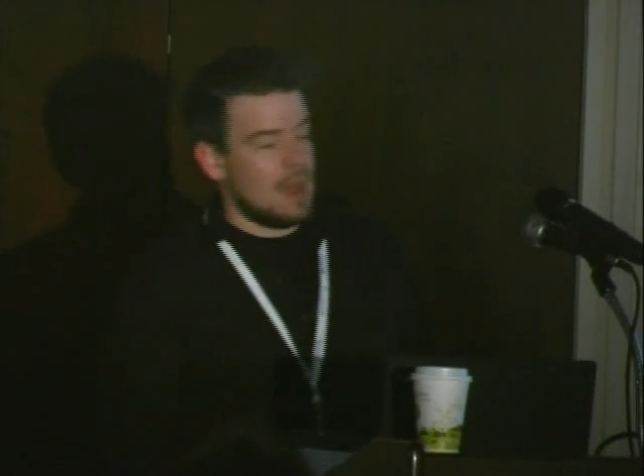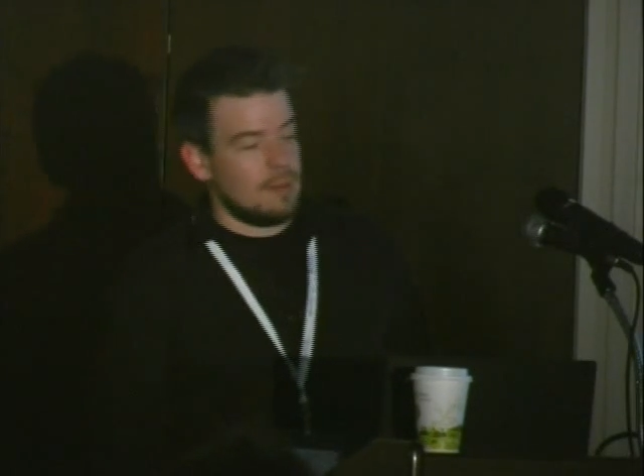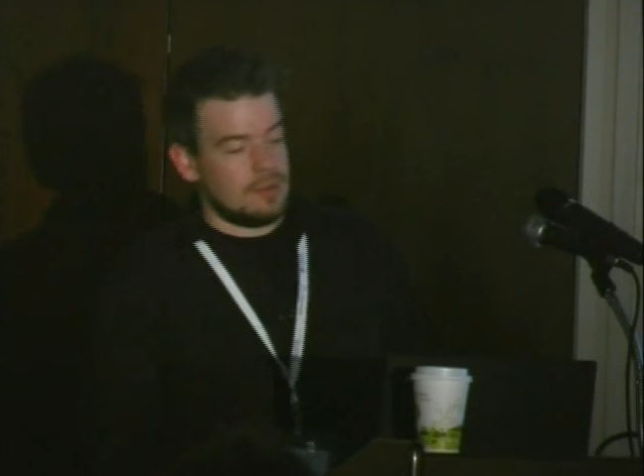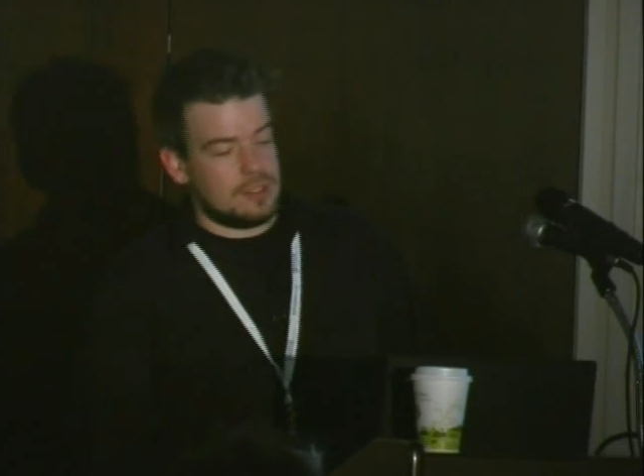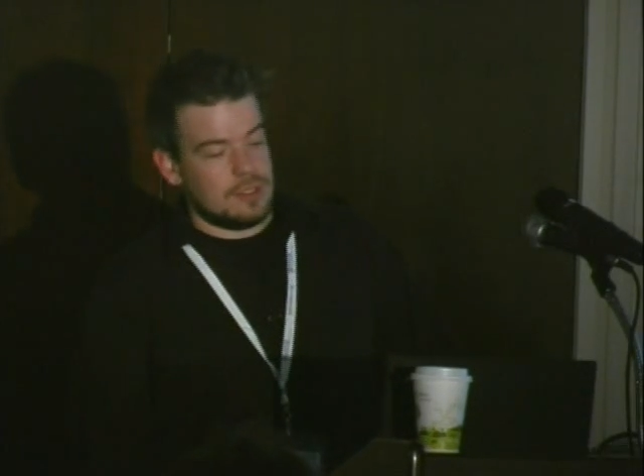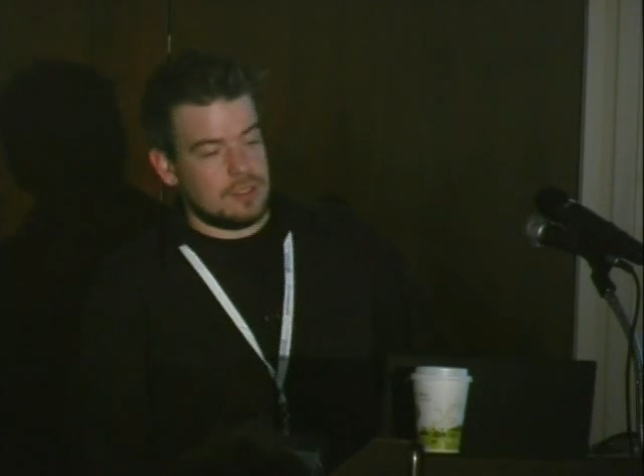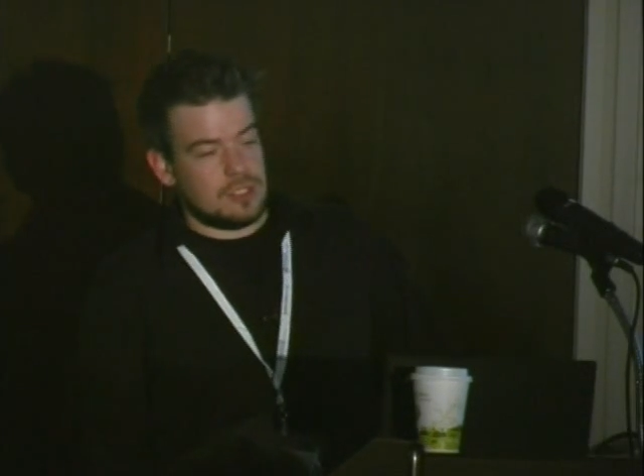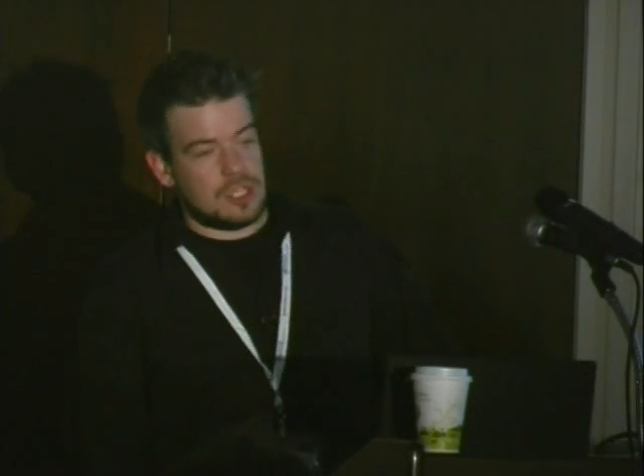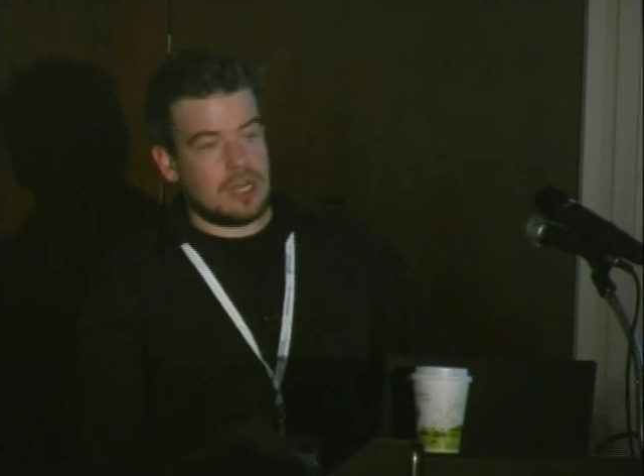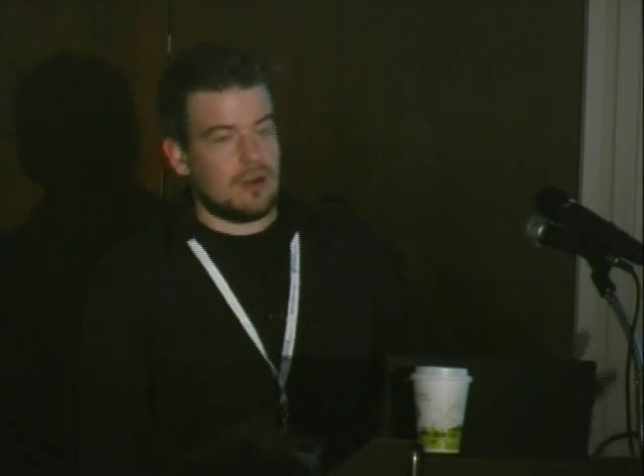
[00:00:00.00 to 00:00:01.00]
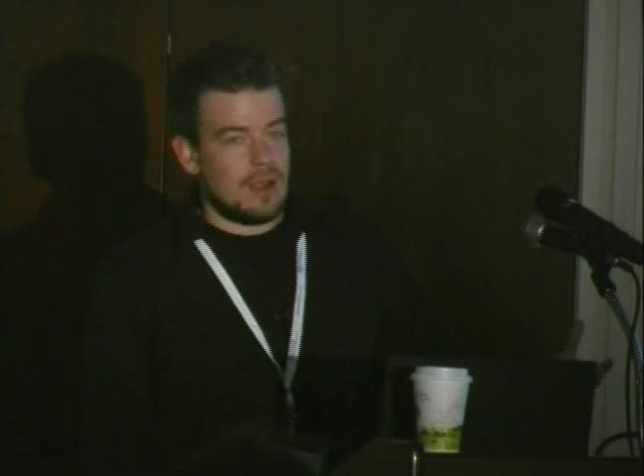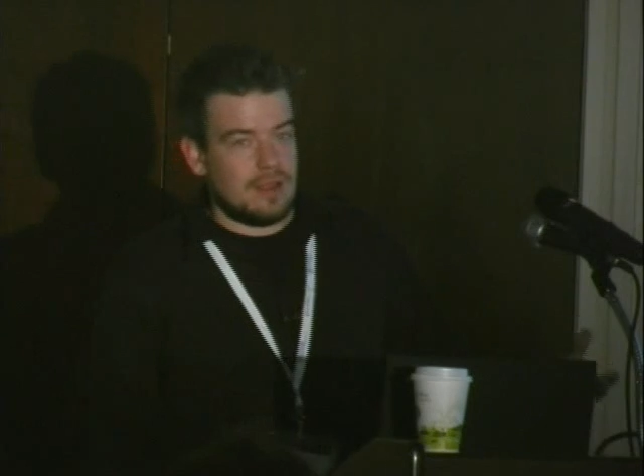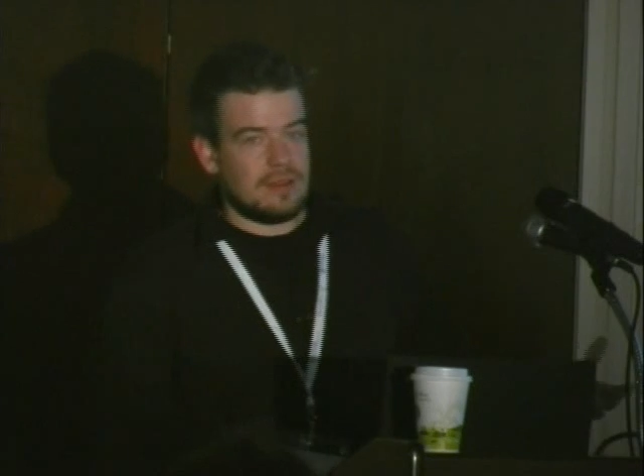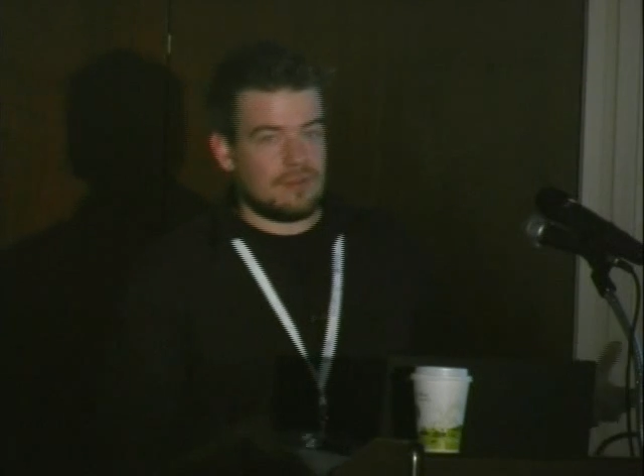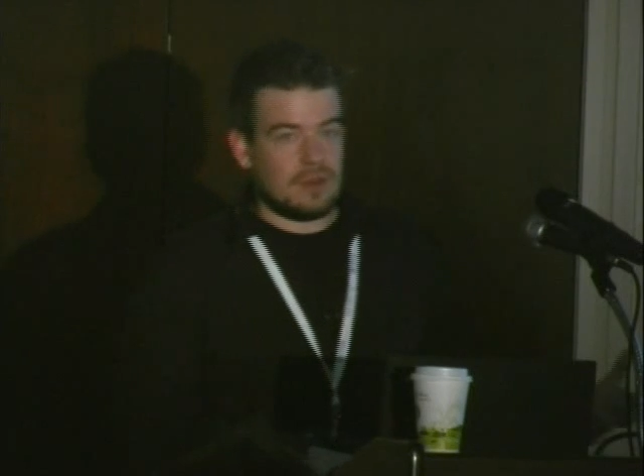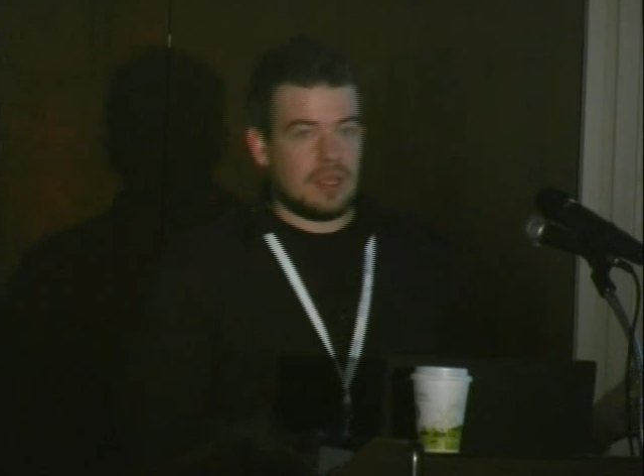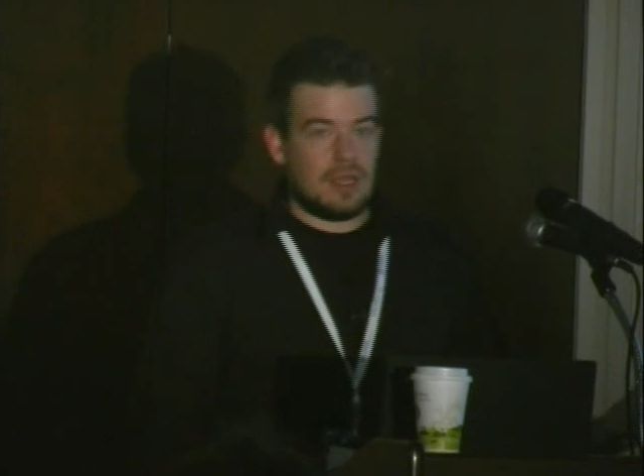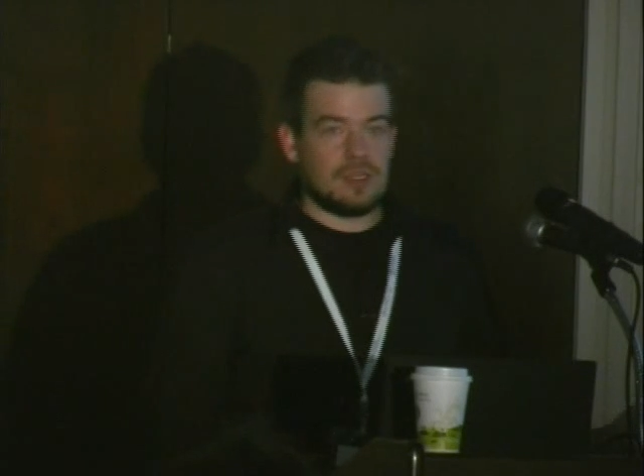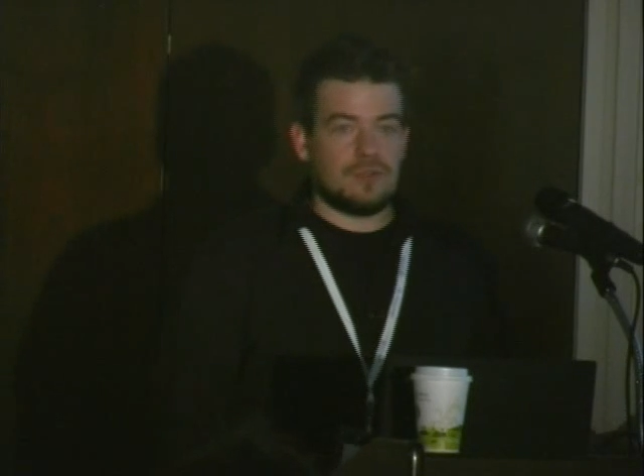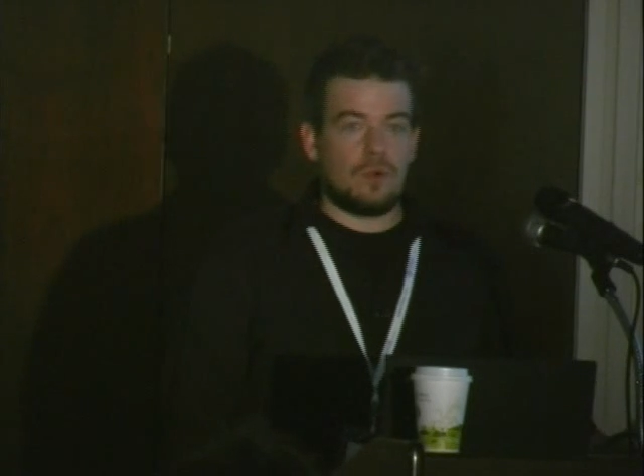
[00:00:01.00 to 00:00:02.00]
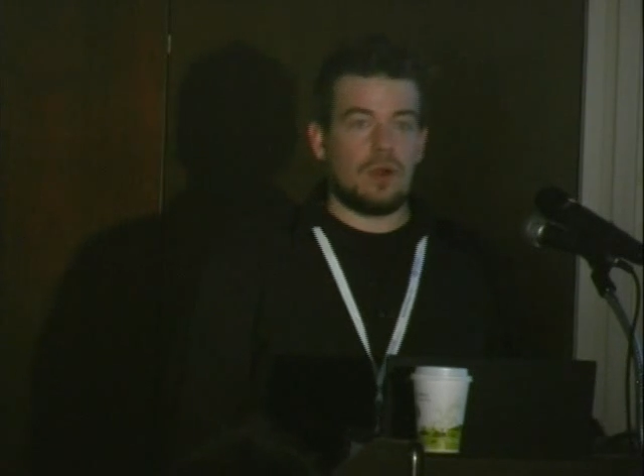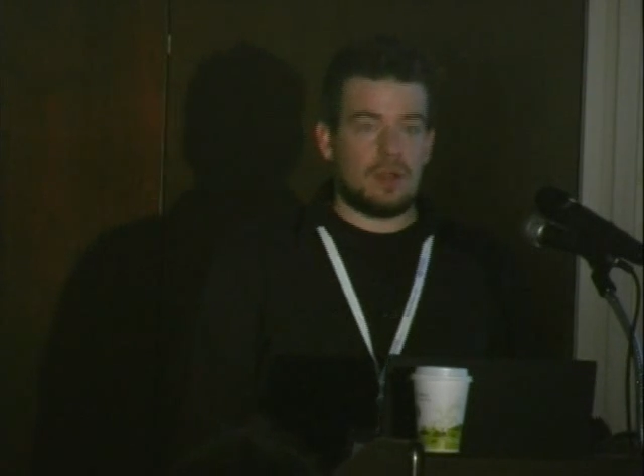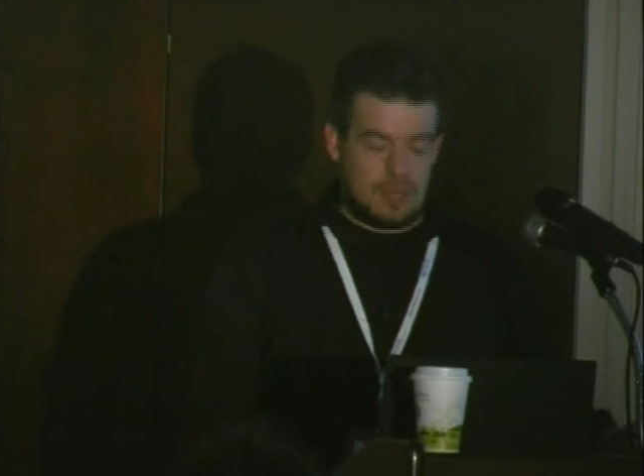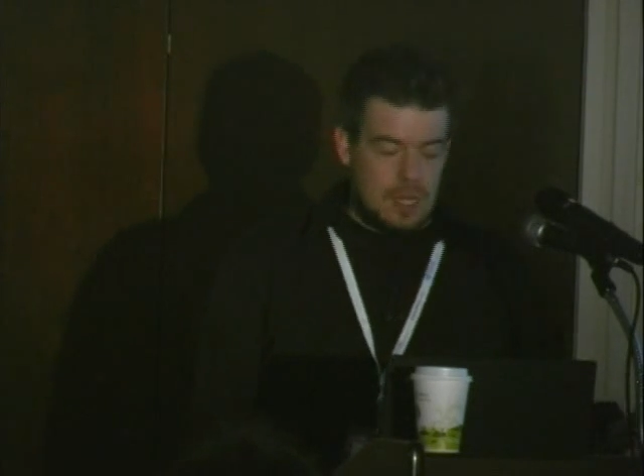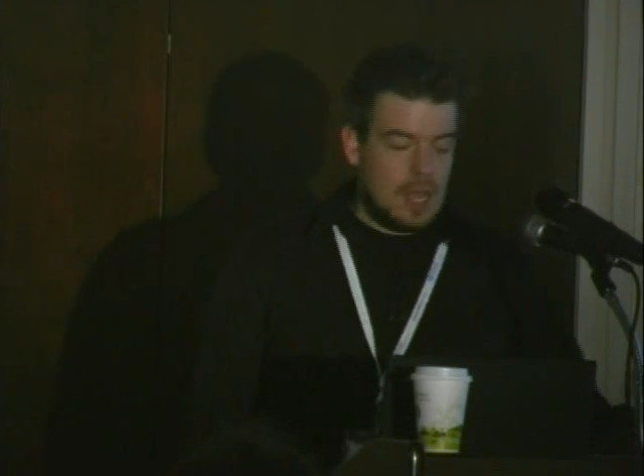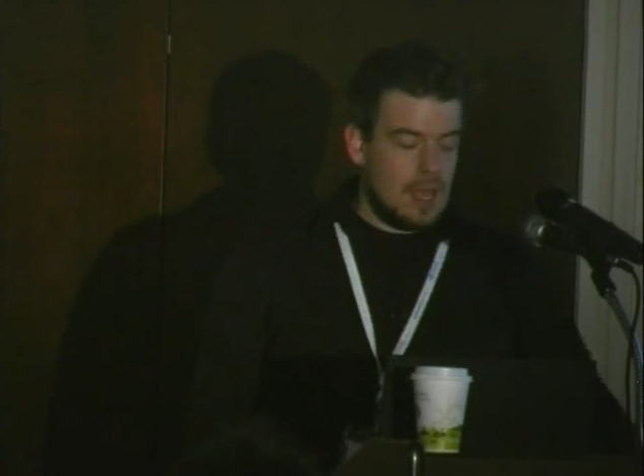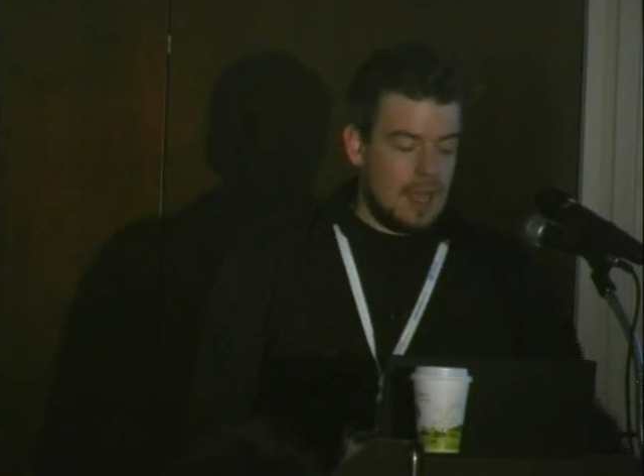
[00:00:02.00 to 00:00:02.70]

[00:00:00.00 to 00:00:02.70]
able to generate different keys for it.